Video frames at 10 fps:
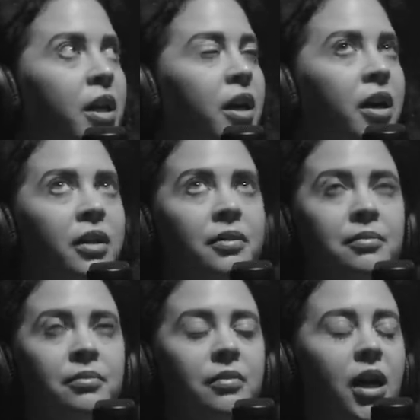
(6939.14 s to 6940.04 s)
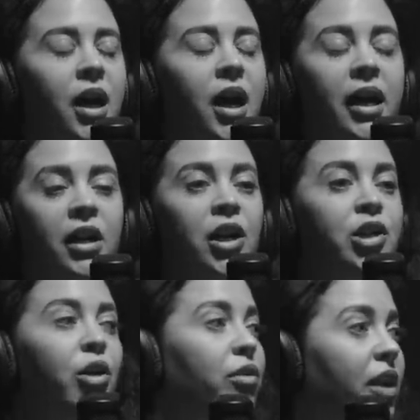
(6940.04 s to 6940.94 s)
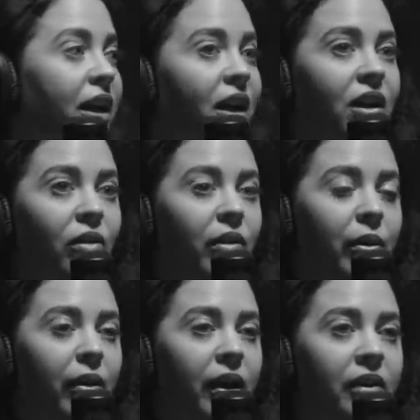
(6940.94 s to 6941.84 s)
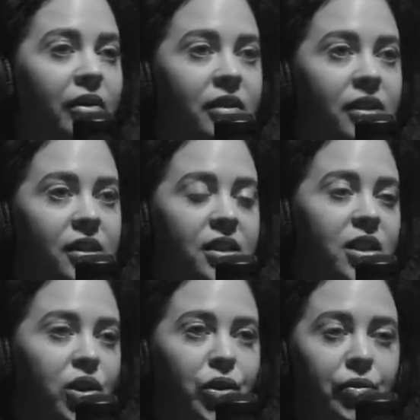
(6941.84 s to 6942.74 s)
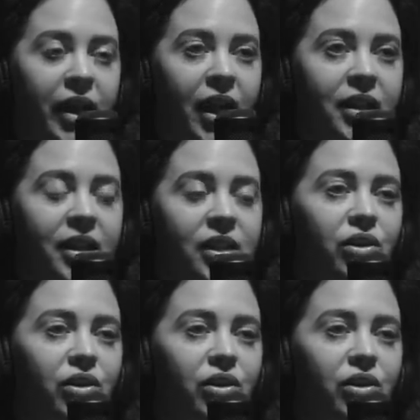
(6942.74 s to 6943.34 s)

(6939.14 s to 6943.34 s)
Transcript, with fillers: um, I, I know that I can't go anywhere, and this is the new reality.